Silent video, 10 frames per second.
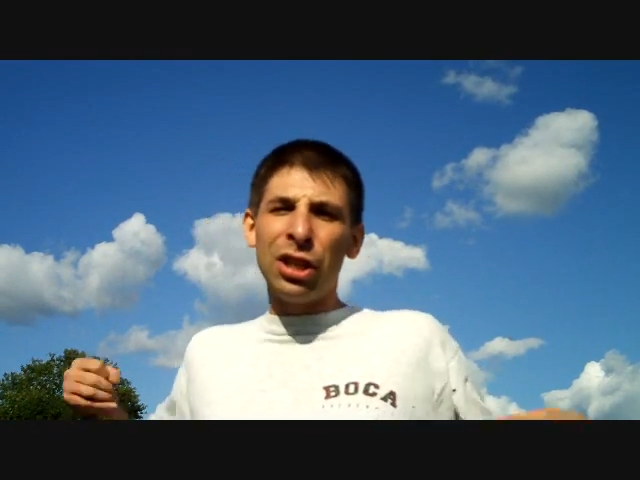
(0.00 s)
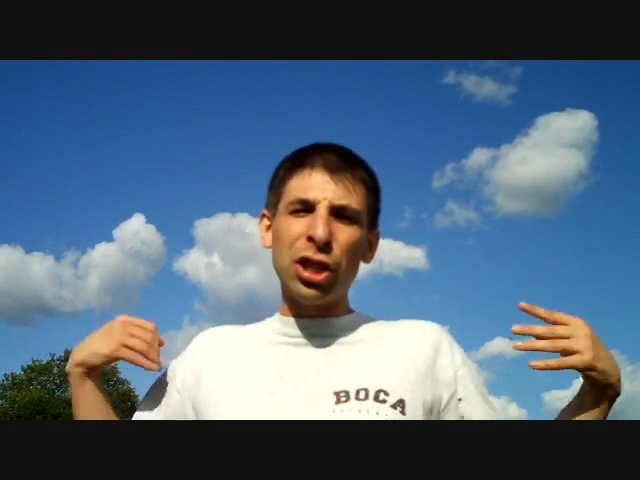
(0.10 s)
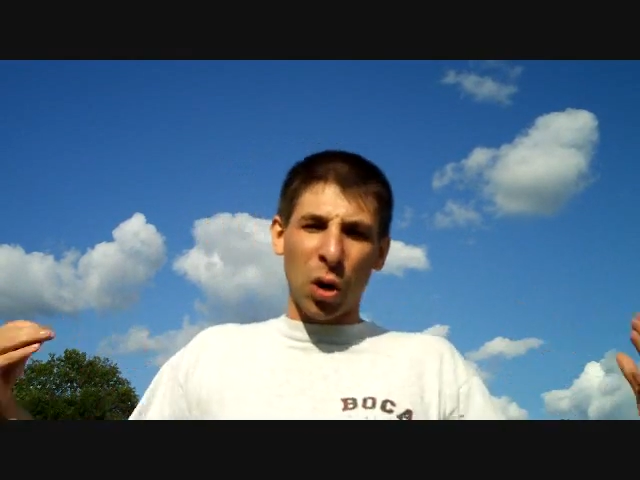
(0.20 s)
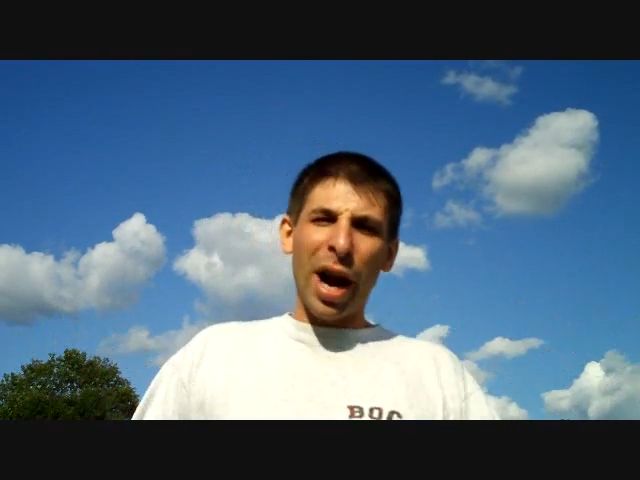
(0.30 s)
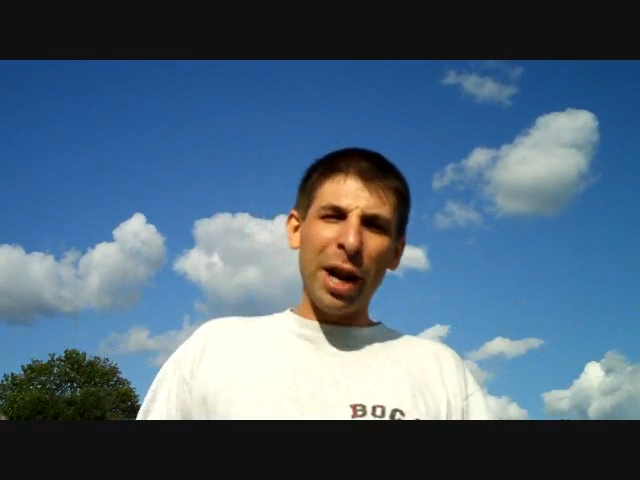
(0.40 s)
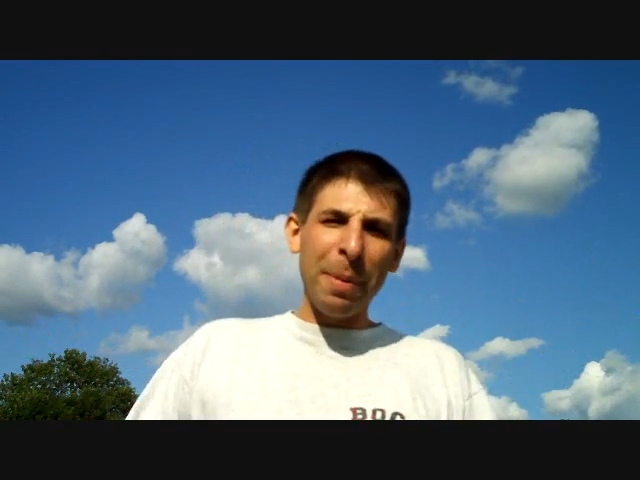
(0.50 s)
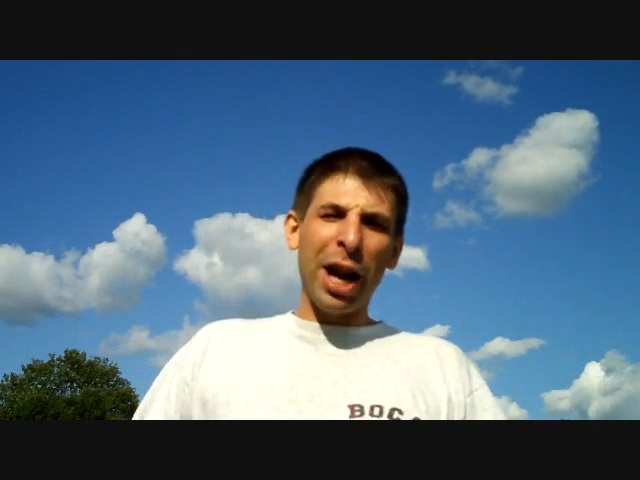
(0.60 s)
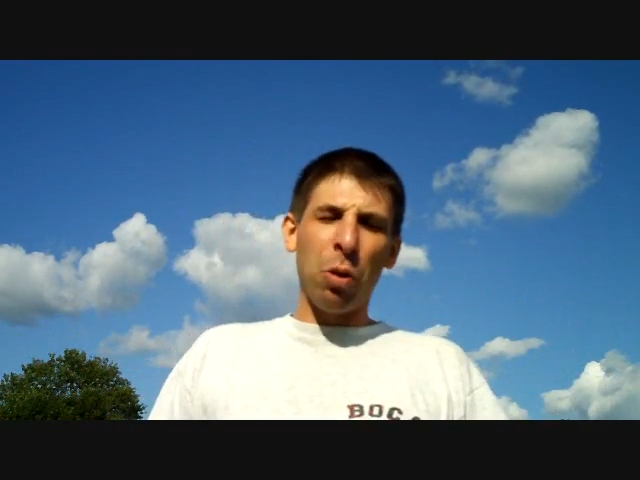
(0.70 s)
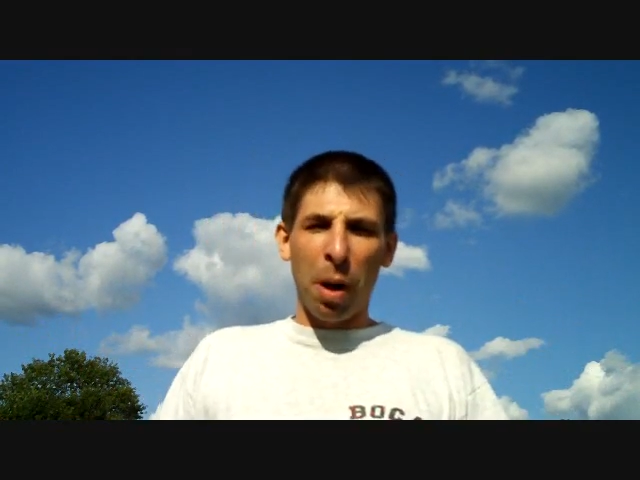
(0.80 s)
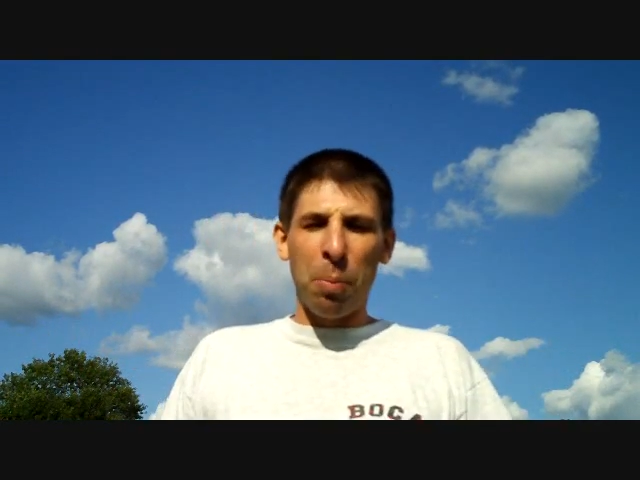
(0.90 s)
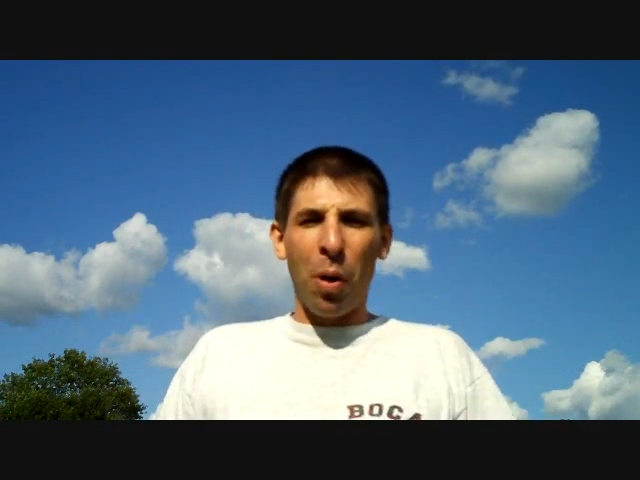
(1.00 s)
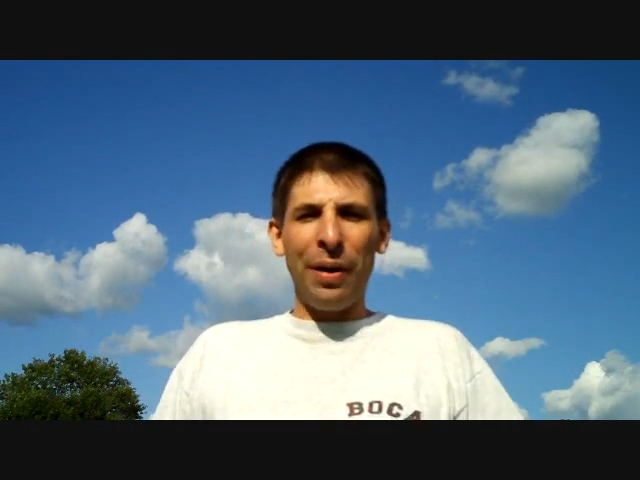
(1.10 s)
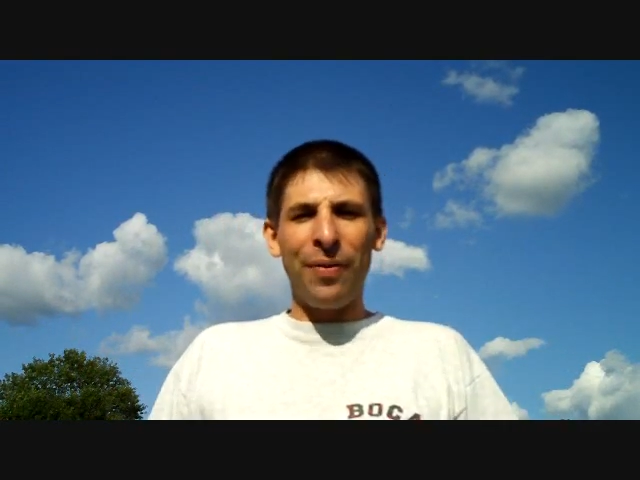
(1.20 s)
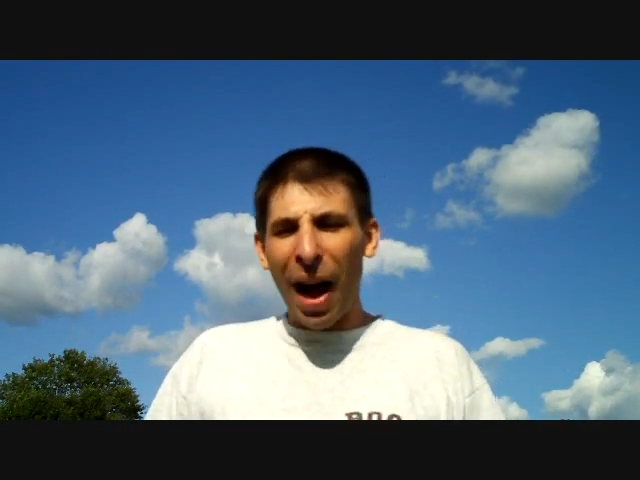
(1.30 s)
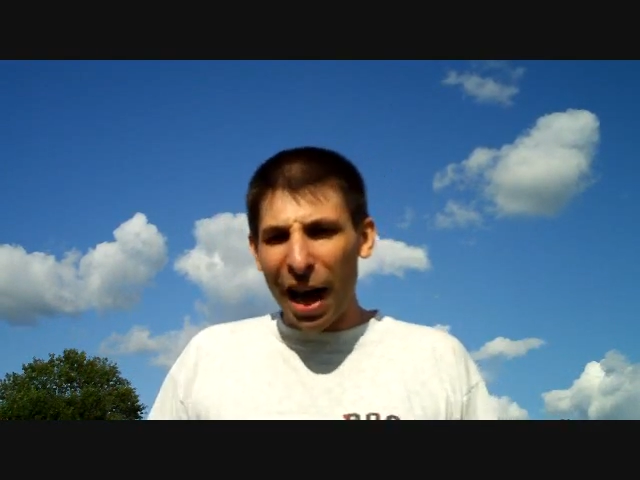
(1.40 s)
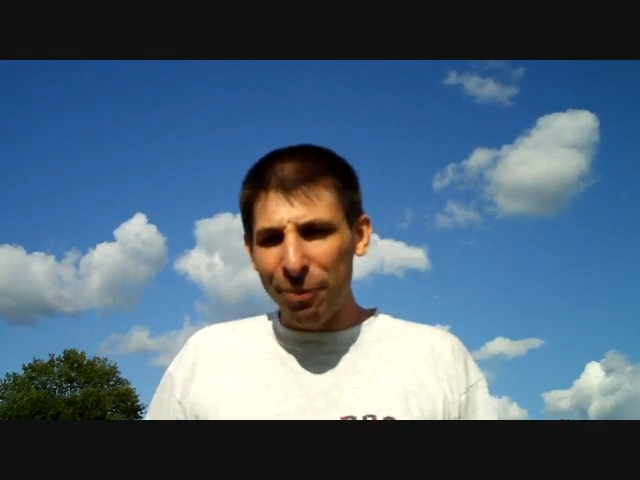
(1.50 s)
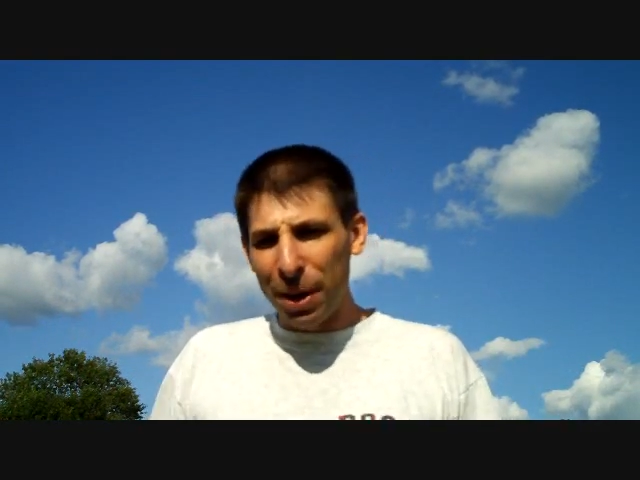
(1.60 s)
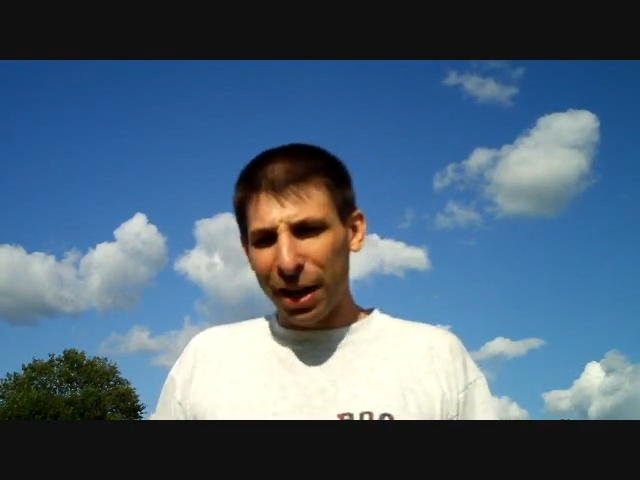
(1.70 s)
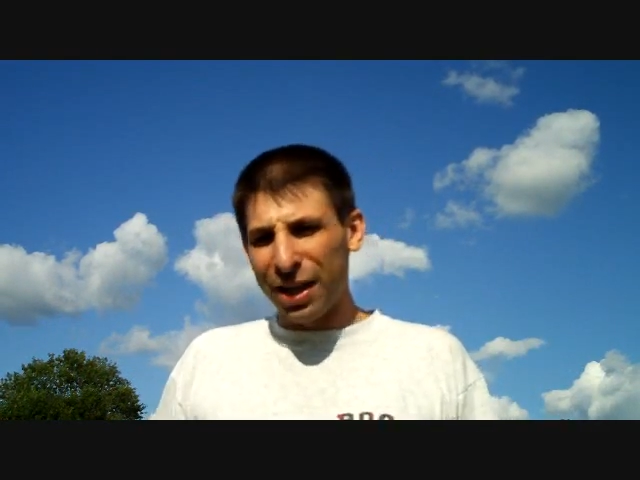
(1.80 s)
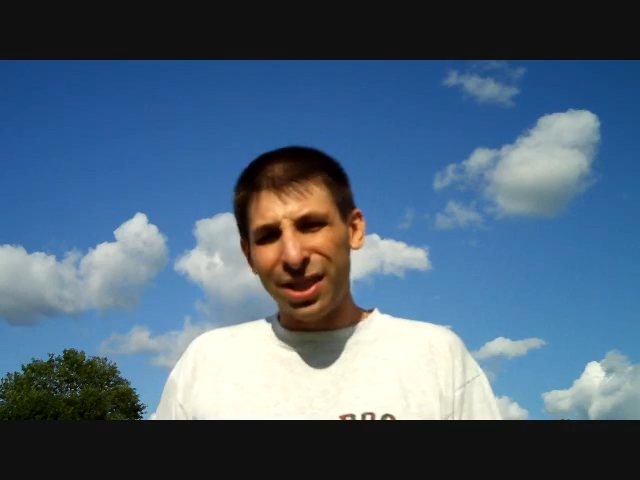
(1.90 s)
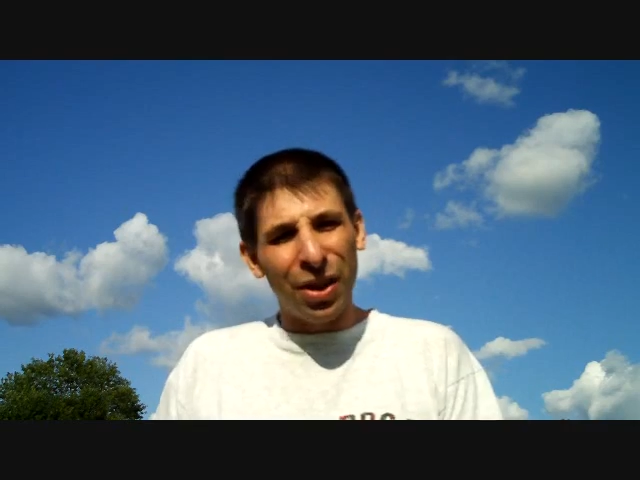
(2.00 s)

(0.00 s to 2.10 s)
to try to make $1.5 million.